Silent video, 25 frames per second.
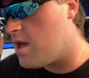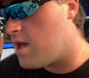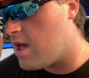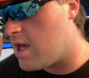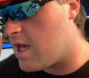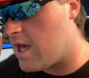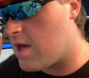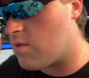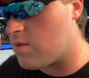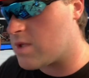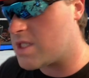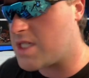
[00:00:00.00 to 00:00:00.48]

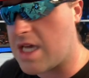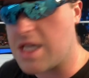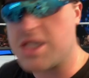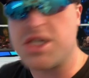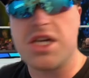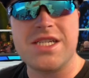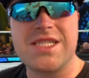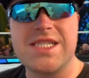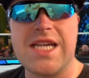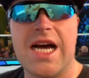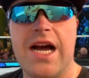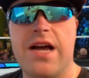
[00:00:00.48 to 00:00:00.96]
It was A
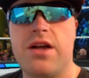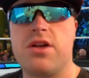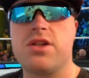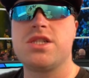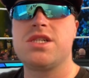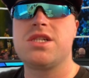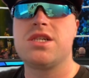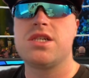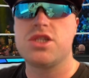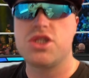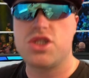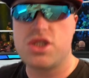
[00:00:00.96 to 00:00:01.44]
J
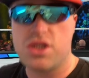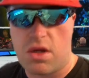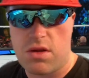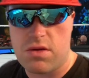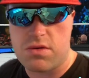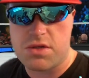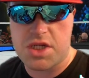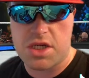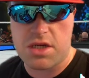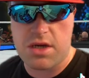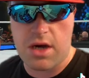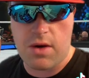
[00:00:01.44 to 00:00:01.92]
Styles, Solo
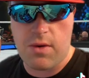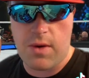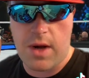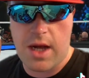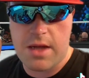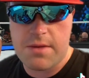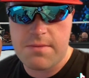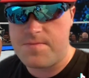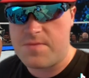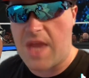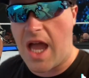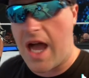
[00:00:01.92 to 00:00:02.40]
Sikoa.
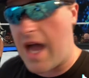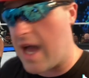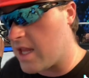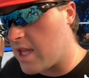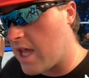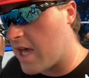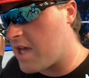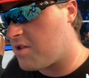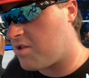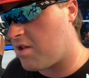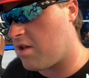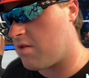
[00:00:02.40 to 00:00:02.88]
I
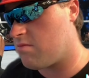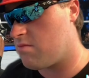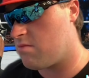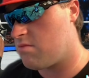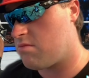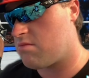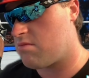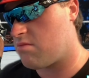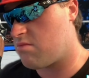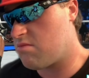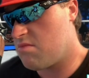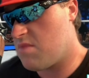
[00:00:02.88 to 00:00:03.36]
liked it.
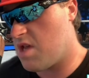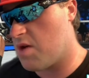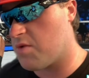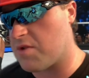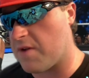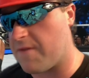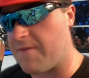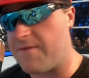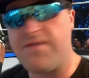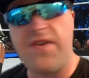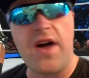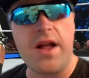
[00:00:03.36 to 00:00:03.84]
It was
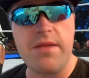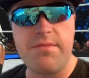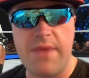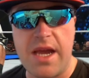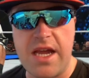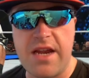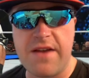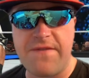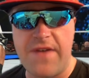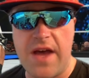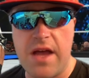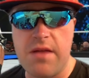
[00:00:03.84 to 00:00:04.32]
a fun
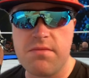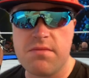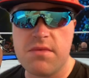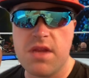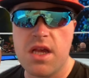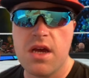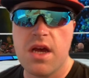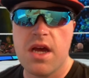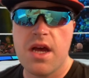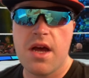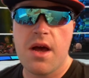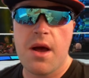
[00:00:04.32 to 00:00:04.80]
main event,
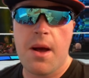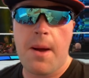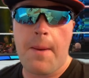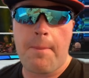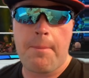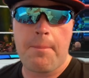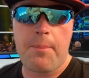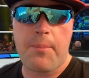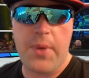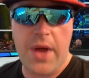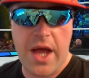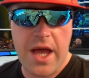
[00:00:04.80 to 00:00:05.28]

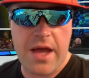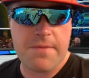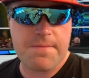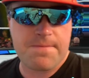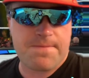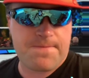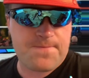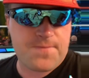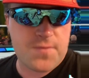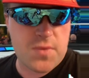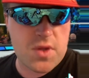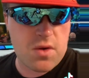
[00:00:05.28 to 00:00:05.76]

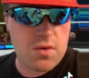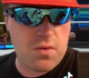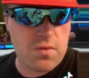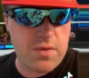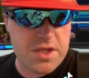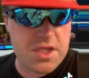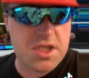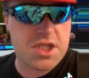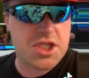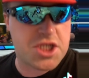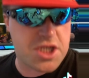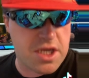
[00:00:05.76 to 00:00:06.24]
but
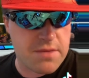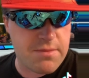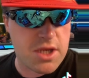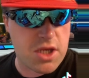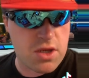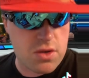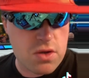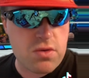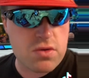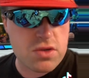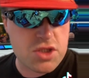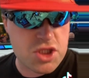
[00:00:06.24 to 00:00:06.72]
with
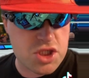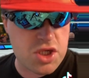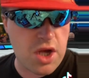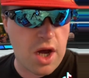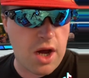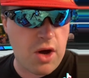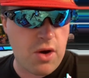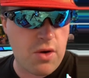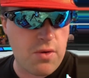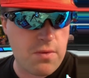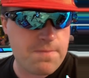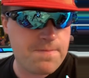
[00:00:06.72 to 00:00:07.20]
Jimmy
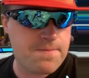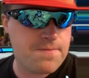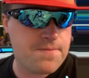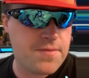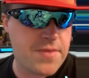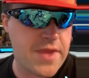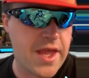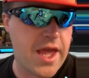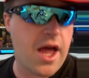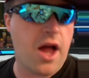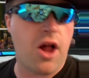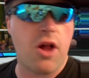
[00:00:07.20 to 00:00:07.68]
Uso
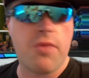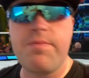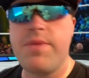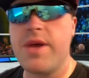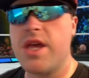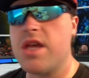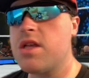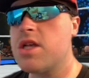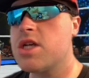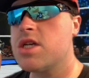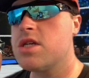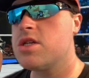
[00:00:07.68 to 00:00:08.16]

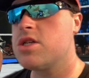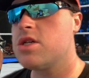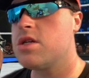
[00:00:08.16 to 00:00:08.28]
helping